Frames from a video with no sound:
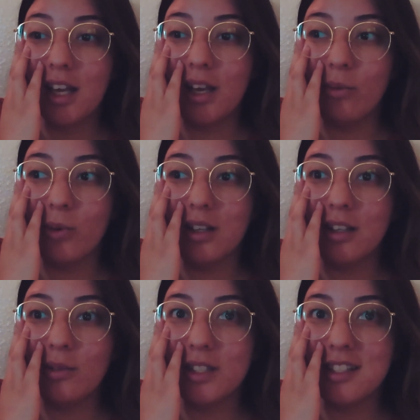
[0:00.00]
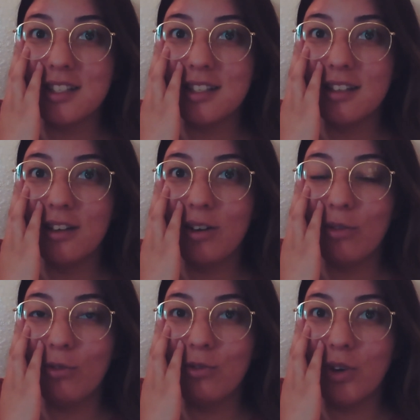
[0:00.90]
It really was
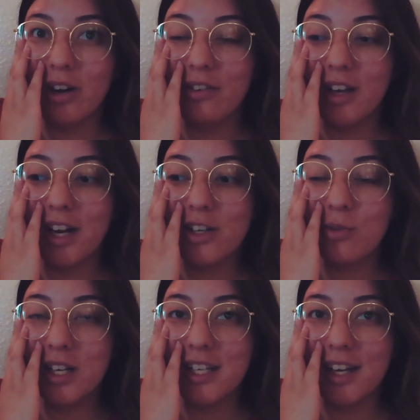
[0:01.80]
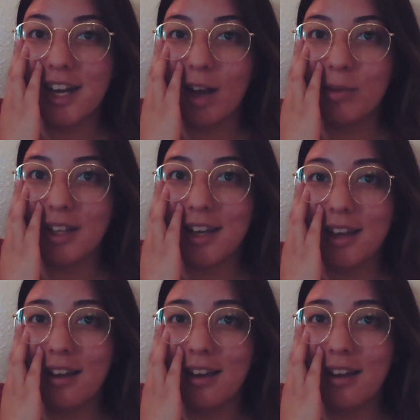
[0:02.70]
rough and I just want to take a nap and like